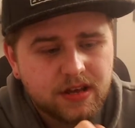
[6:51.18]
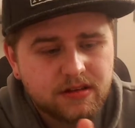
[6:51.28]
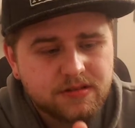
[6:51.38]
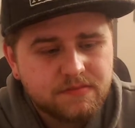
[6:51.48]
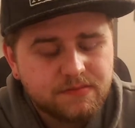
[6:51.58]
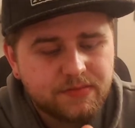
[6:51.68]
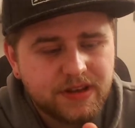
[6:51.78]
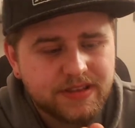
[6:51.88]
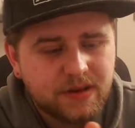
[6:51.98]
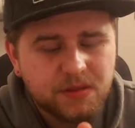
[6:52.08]
a
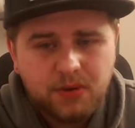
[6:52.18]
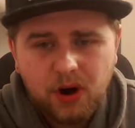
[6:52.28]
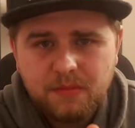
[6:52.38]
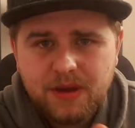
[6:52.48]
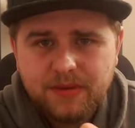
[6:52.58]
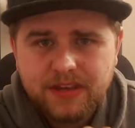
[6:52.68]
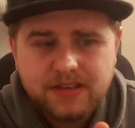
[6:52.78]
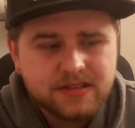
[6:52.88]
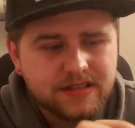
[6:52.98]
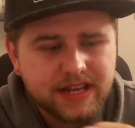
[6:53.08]
bit down the bottom, maybe.
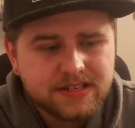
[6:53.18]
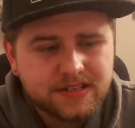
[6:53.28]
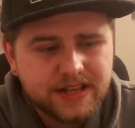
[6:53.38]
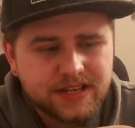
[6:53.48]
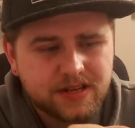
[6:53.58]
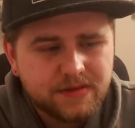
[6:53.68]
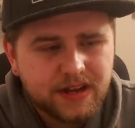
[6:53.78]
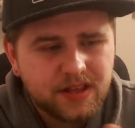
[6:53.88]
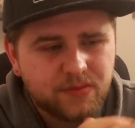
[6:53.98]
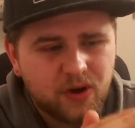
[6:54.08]
Nicer bit
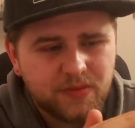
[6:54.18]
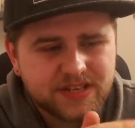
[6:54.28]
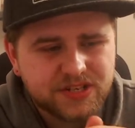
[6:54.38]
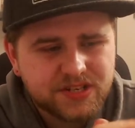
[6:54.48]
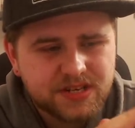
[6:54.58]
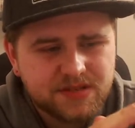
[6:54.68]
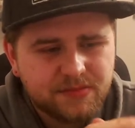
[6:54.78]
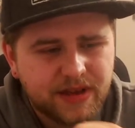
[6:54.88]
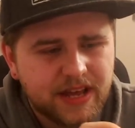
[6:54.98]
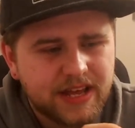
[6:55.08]
down the bottom. This just seems a
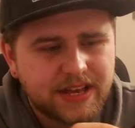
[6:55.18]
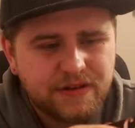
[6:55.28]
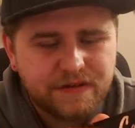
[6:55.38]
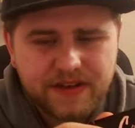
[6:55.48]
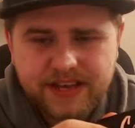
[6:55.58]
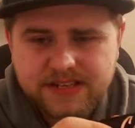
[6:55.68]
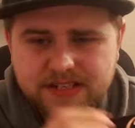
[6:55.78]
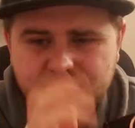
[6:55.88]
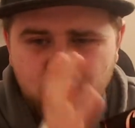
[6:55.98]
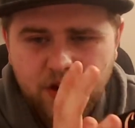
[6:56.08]
bit in your
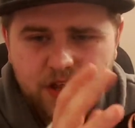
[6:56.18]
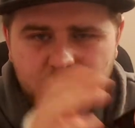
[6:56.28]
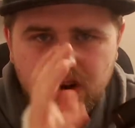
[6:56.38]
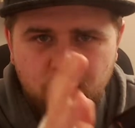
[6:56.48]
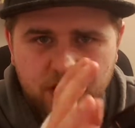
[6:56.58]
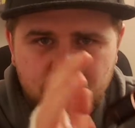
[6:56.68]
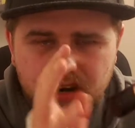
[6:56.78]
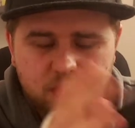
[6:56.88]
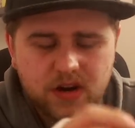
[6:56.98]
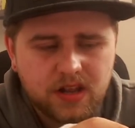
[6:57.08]
face. CoilArt, CoilArt,
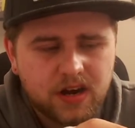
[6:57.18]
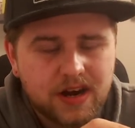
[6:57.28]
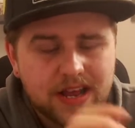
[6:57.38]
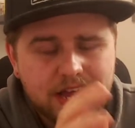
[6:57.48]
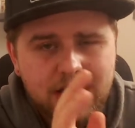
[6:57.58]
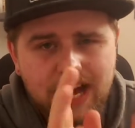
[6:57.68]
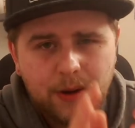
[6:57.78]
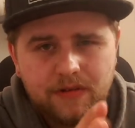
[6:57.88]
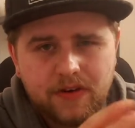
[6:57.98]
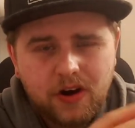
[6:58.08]
CoilArt.
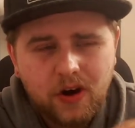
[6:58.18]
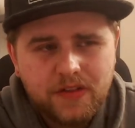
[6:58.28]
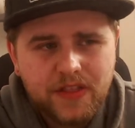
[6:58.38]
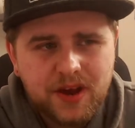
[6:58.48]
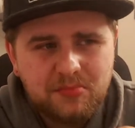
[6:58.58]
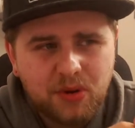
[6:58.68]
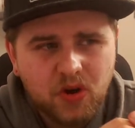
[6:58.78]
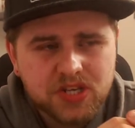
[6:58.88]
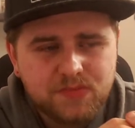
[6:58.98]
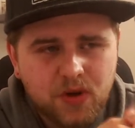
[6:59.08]
However, on their
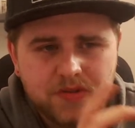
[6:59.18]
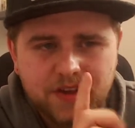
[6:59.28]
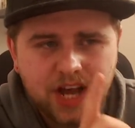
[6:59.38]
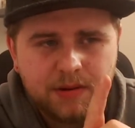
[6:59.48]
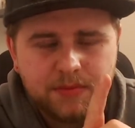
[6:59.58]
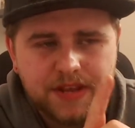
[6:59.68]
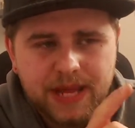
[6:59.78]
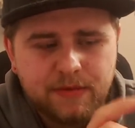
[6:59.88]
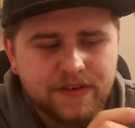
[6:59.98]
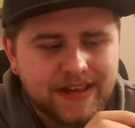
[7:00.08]
box mod, I can't remember the
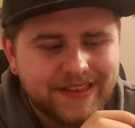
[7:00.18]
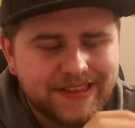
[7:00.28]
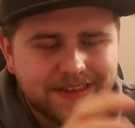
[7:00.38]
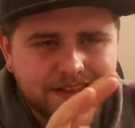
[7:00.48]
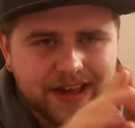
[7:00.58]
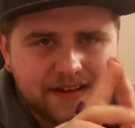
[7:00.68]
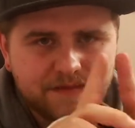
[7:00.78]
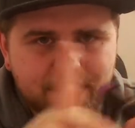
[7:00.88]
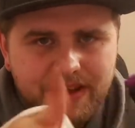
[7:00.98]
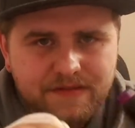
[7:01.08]
name of it, they did
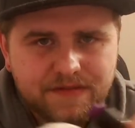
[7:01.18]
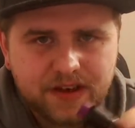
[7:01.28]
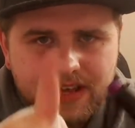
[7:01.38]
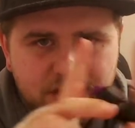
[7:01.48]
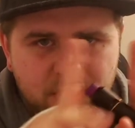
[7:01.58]
have big fucking